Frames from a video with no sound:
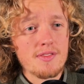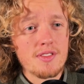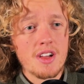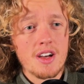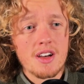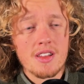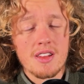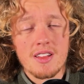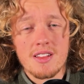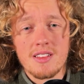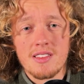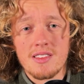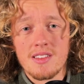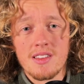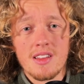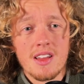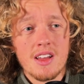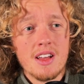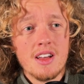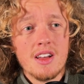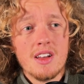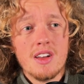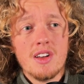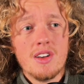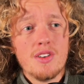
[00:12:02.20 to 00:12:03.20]
done it
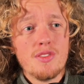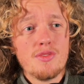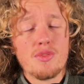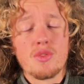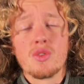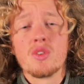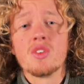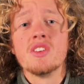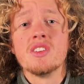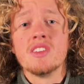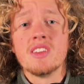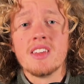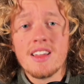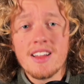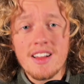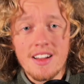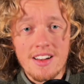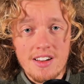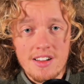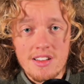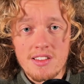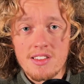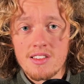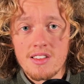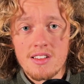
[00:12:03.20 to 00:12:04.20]
for
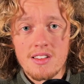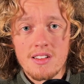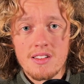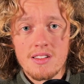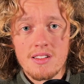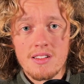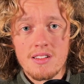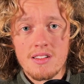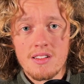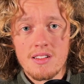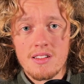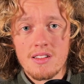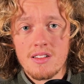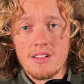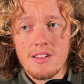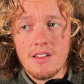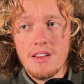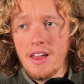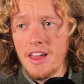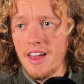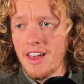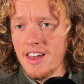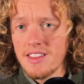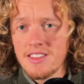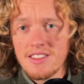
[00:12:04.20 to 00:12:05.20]
years,
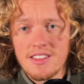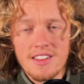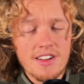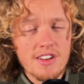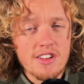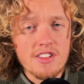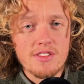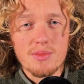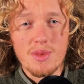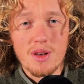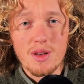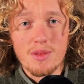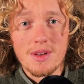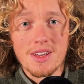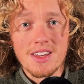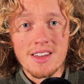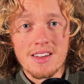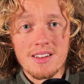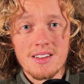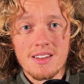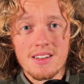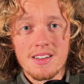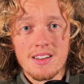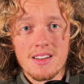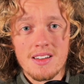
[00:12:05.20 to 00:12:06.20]
8 years maybe.
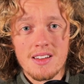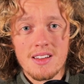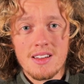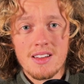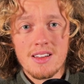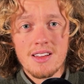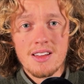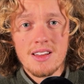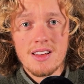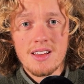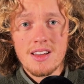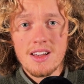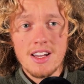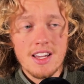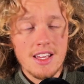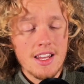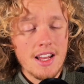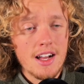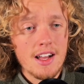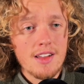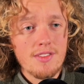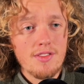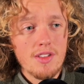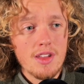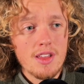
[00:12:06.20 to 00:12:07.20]
And
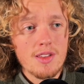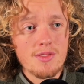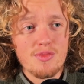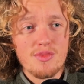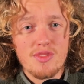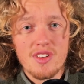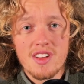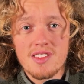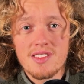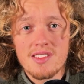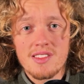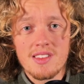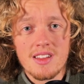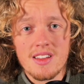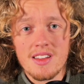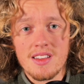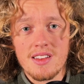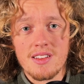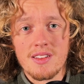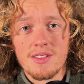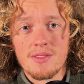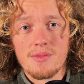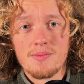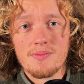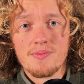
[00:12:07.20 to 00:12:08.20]
I've
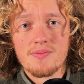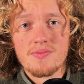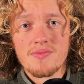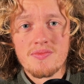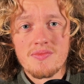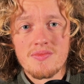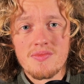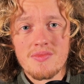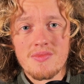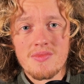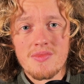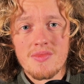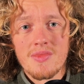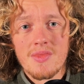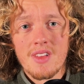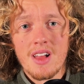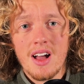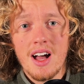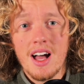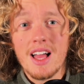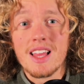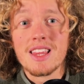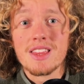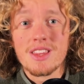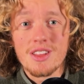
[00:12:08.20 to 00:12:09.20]
invested
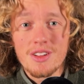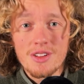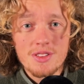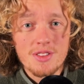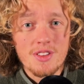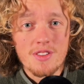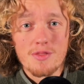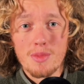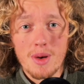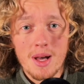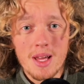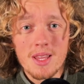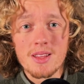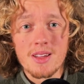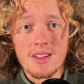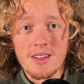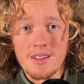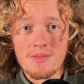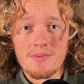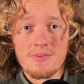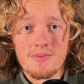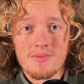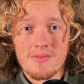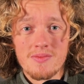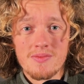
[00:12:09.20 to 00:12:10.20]
a lot of money
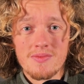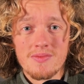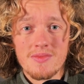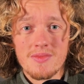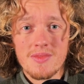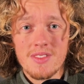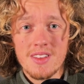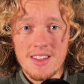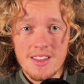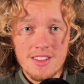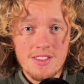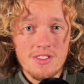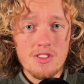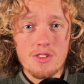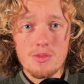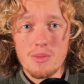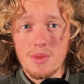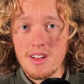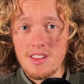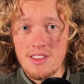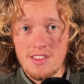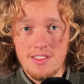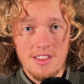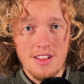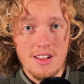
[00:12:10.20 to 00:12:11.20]
into
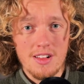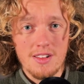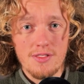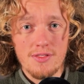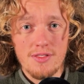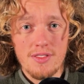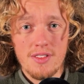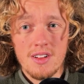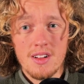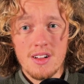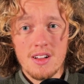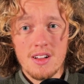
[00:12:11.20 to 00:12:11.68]
myself